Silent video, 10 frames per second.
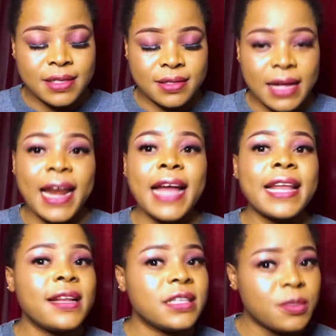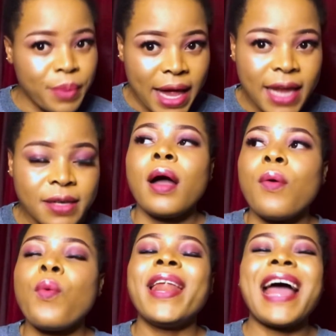I landed in Spain.
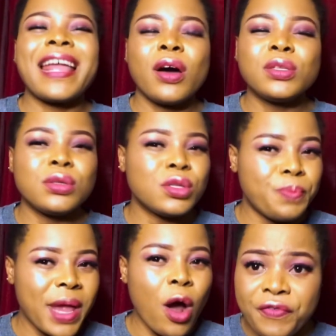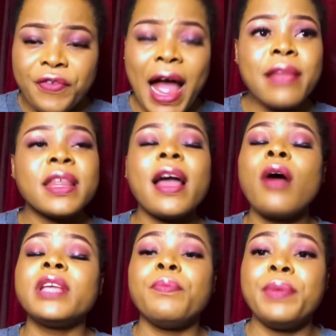When I got to Spain, I see how
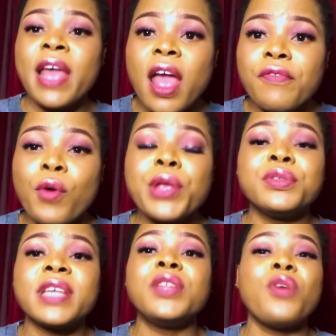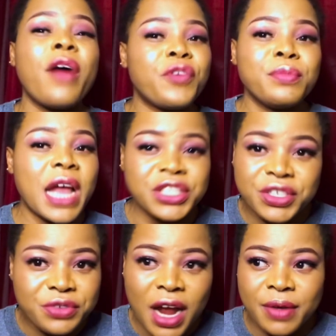they behave when you said you are from
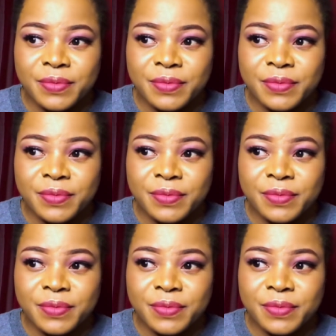Nigeria.